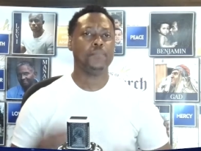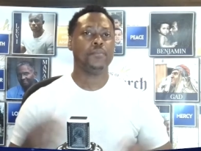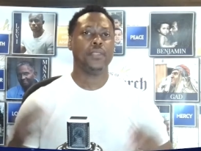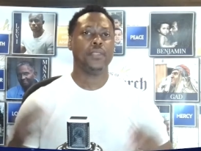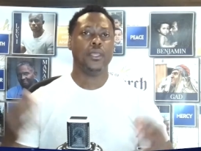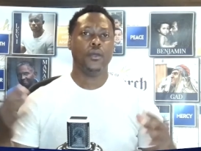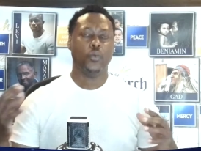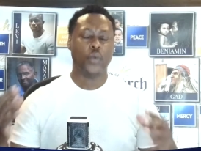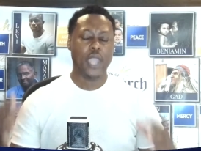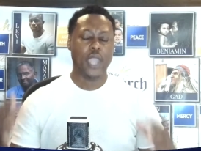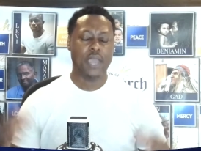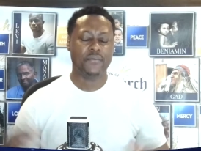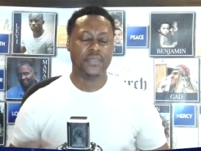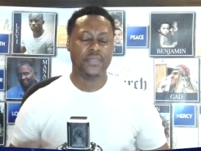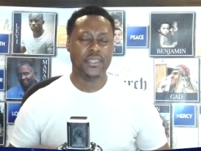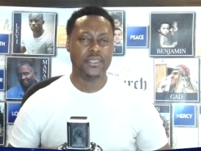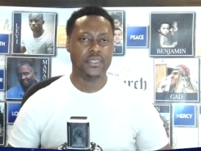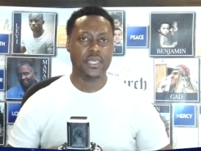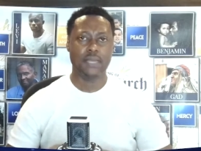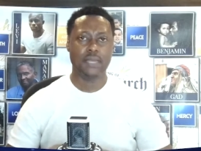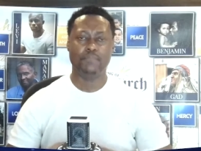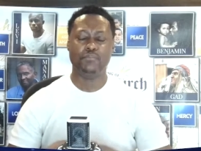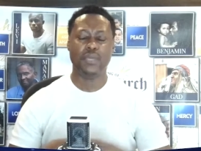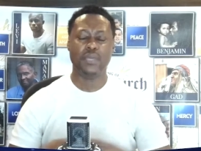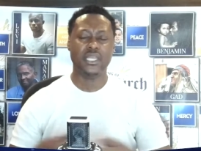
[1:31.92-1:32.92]
We have the
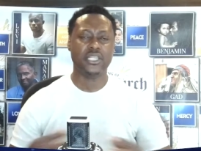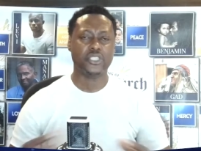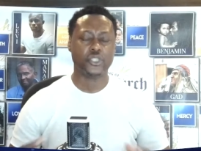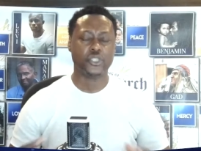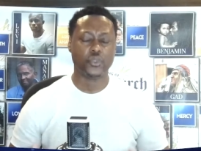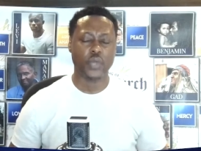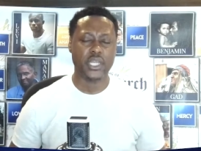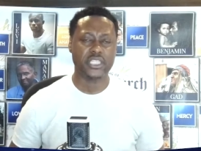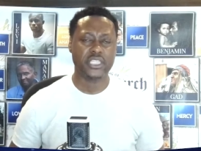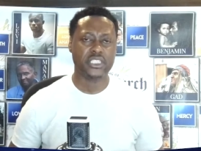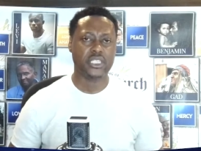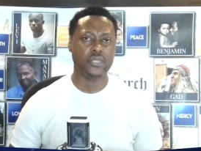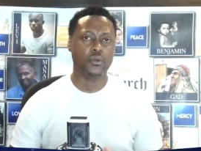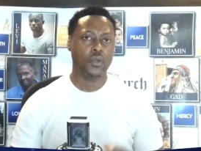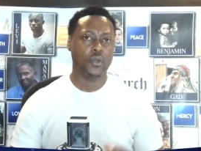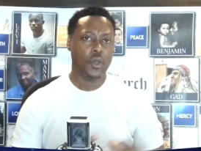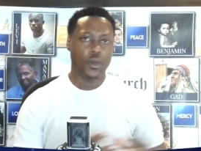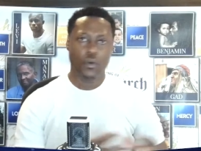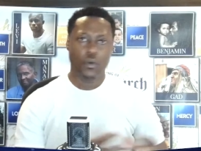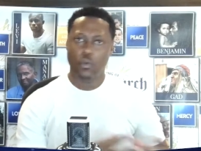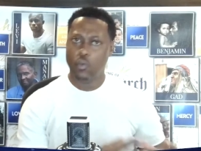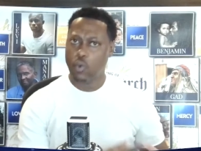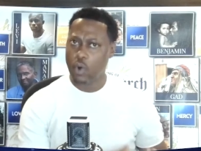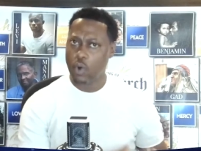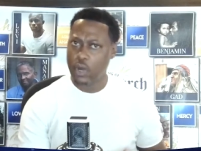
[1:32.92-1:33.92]
administration
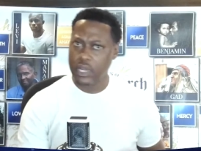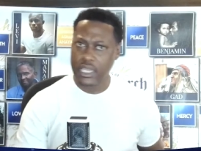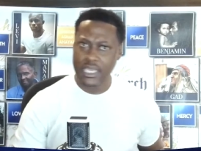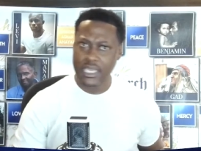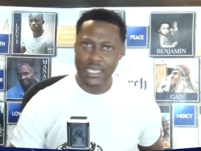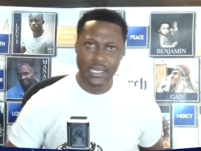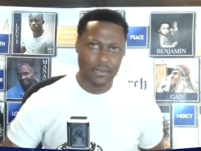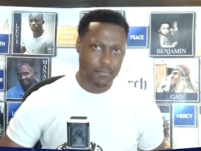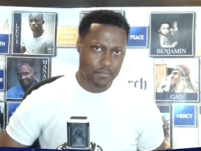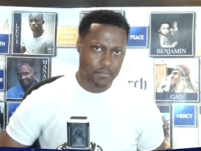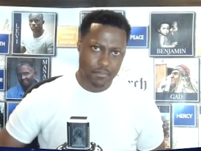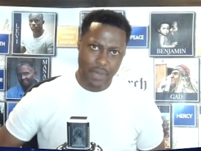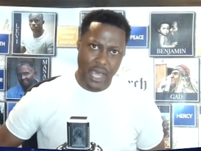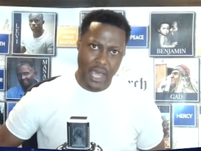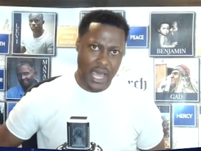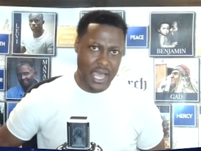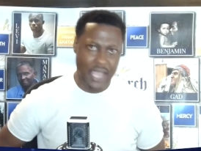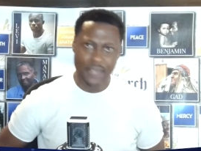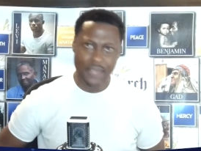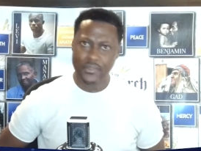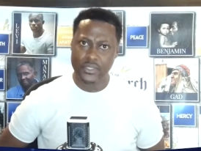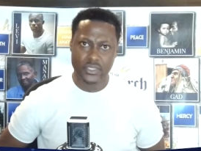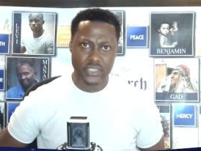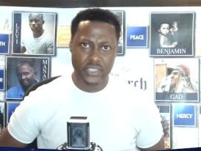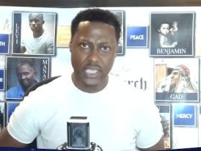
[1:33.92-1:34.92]
working behind
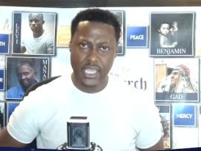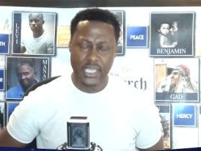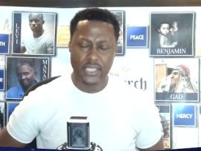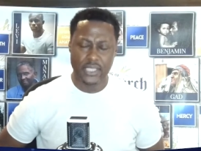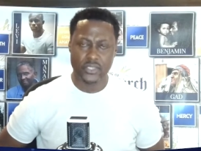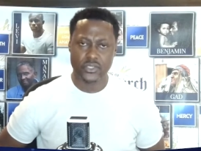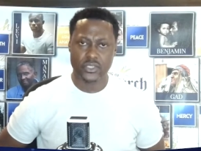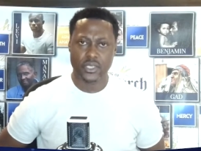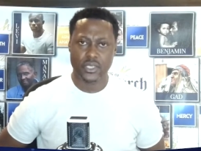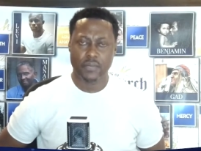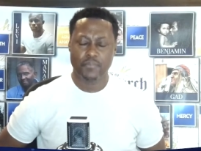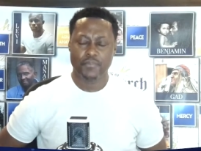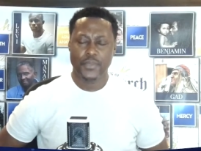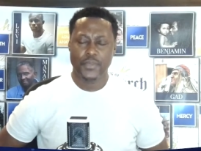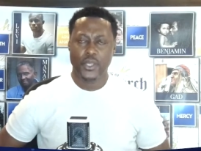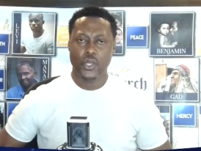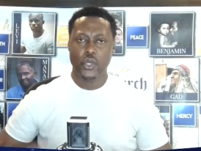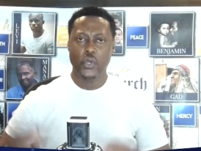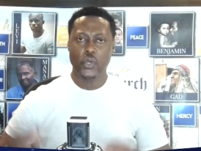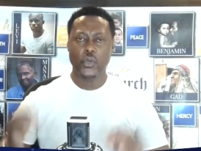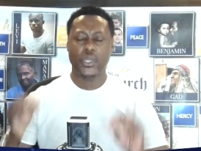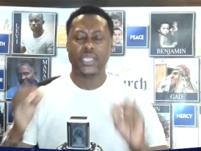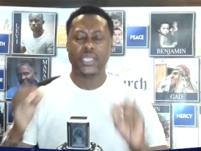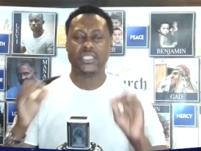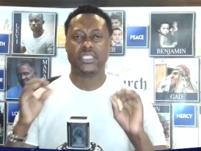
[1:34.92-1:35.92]
the scenes who
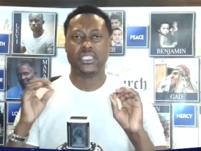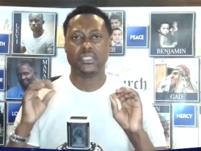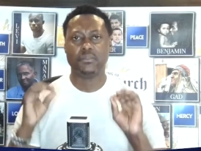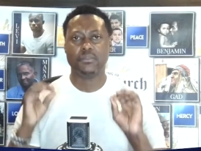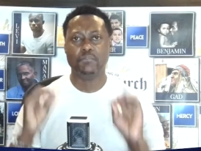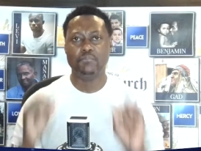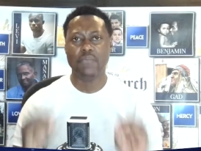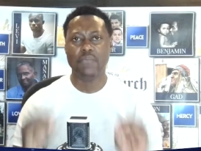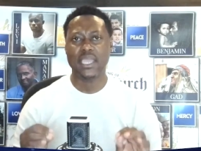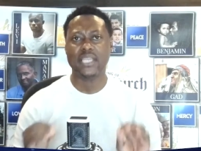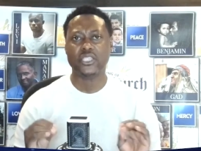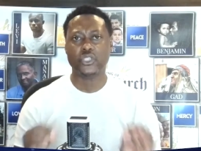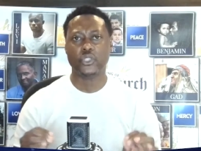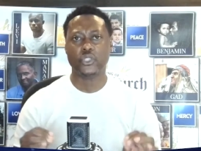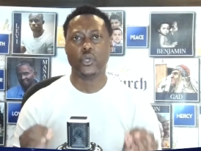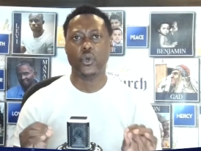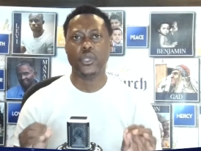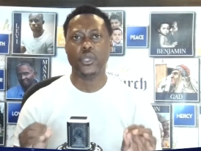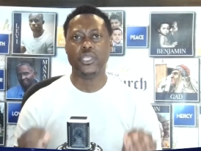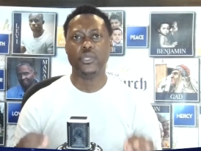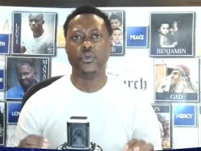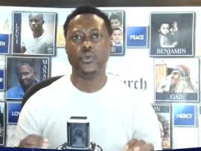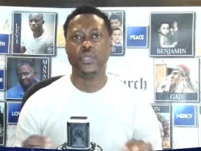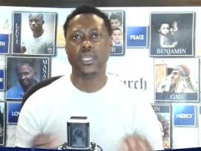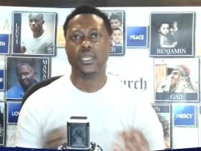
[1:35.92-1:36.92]
can just make sure
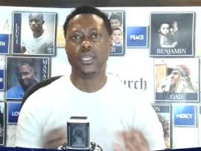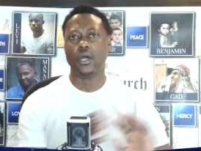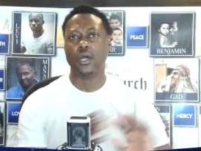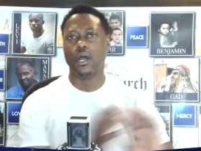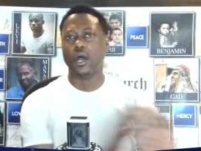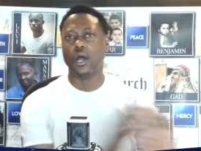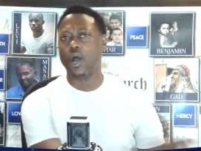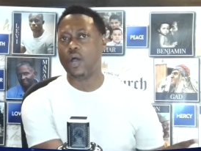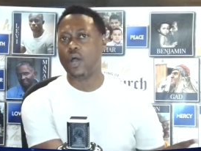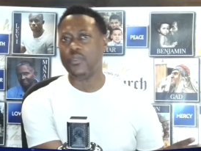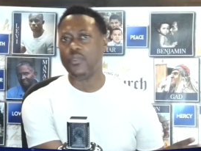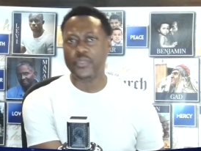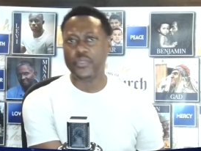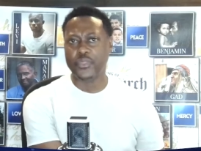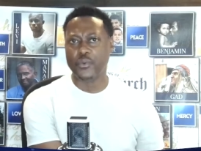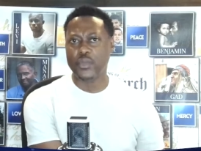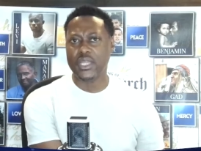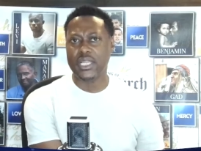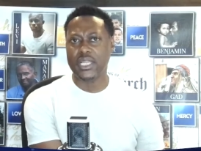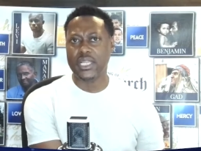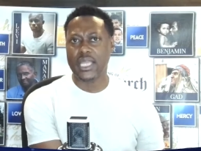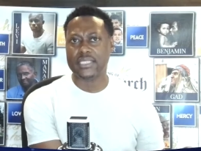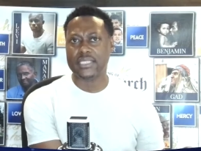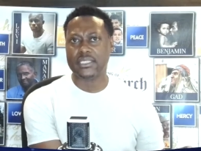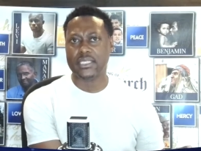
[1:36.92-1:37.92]
you get all the three
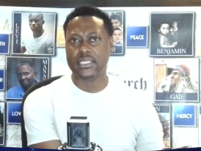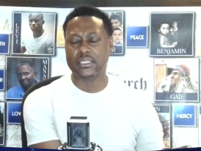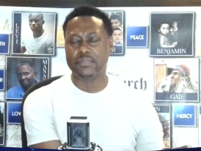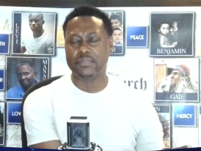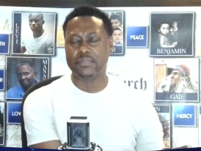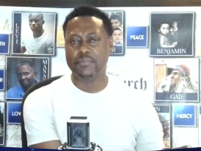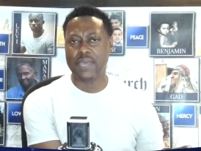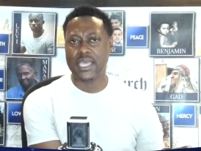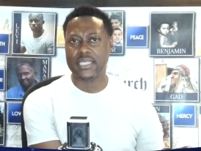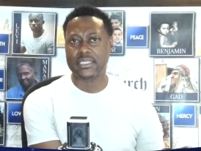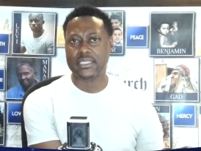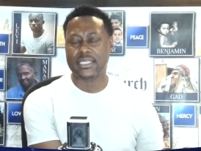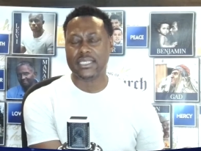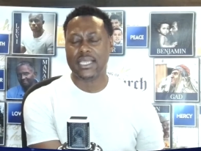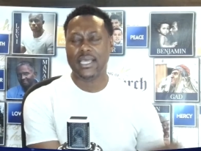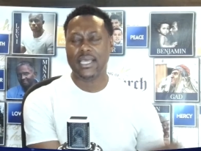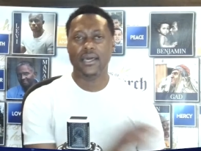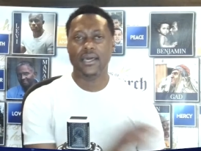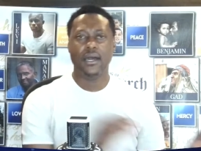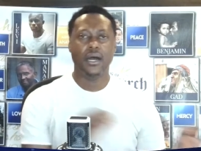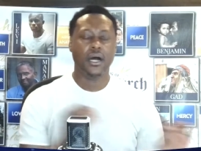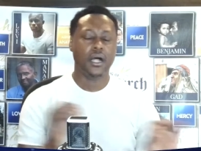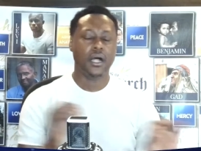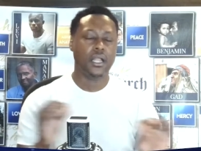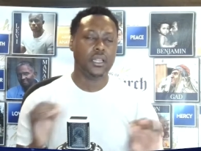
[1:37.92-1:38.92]
lessons missed
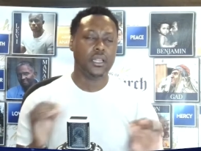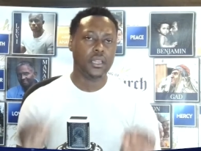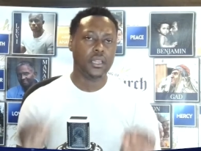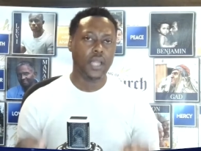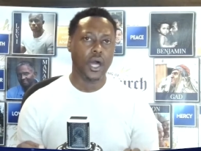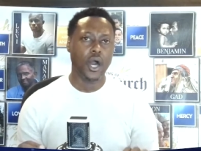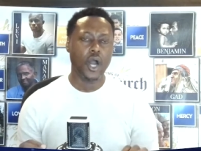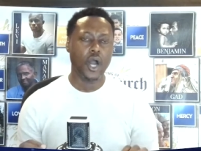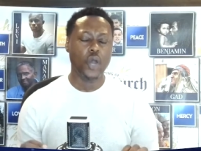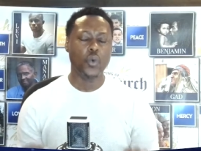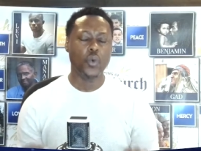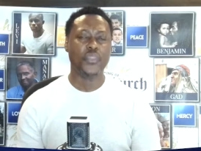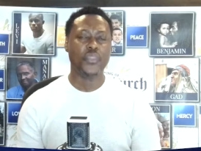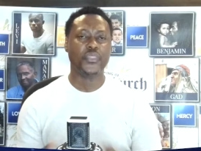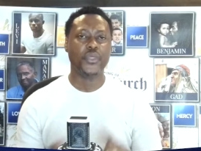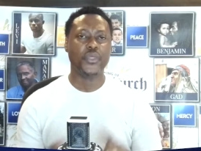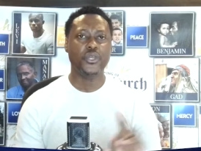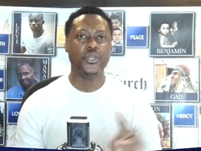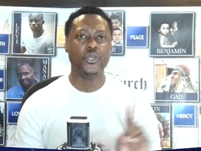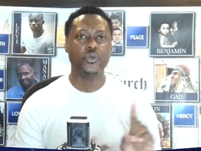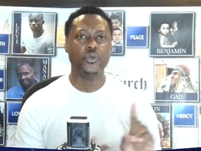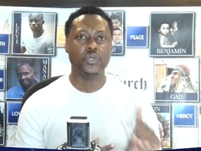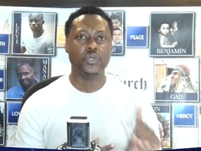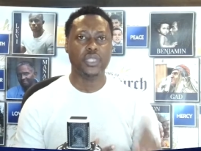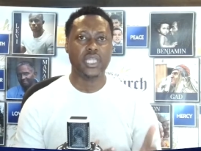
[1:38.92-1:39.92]
along with the
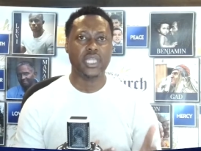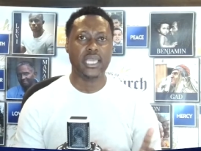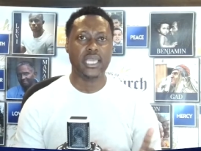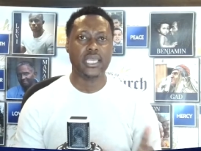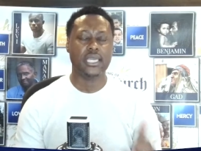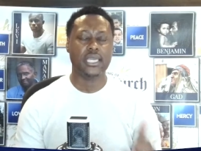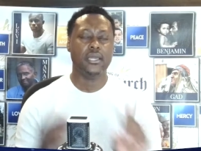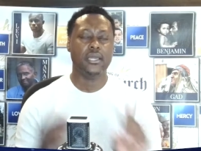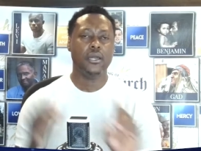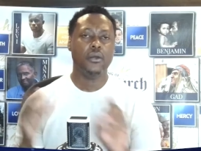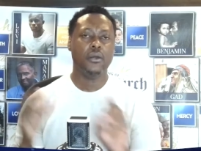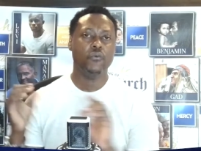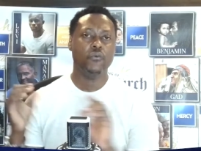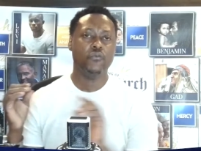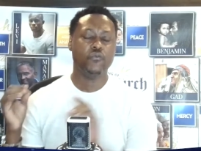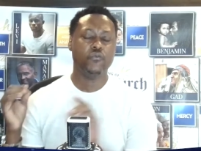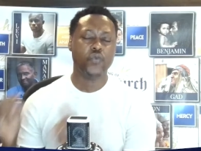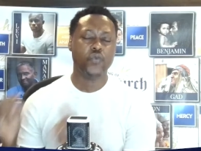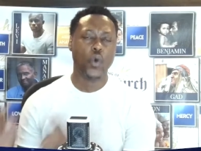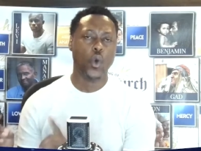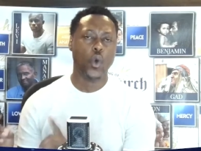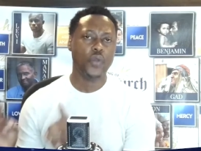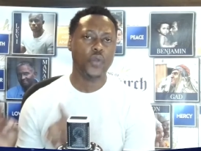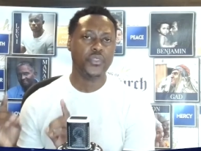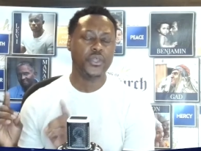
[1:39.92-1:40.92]
new link
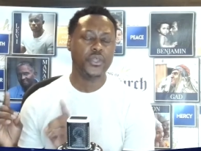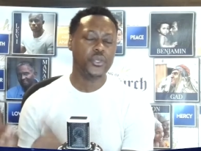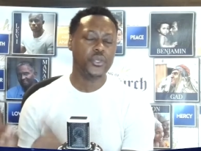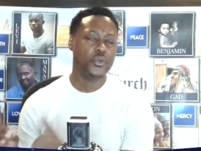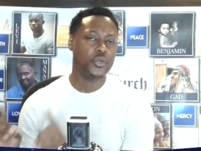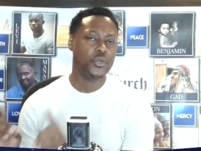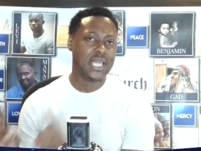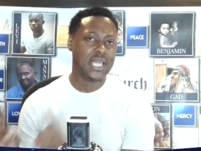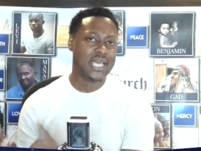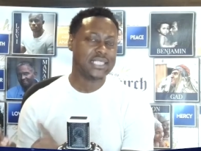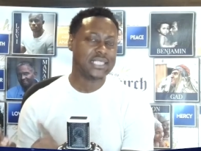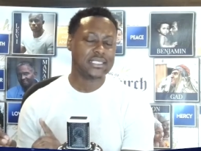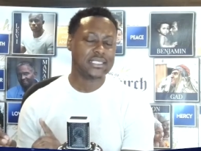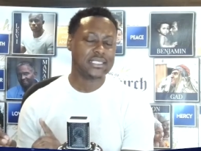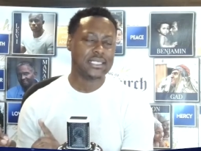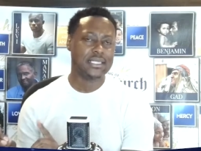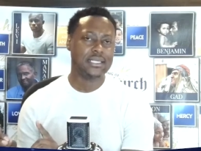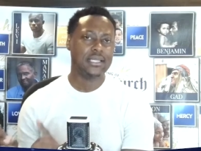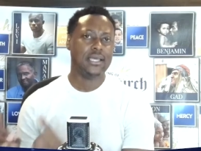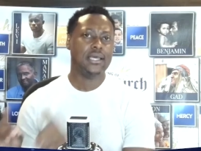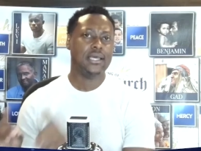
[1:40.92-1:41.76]
for the new lesson.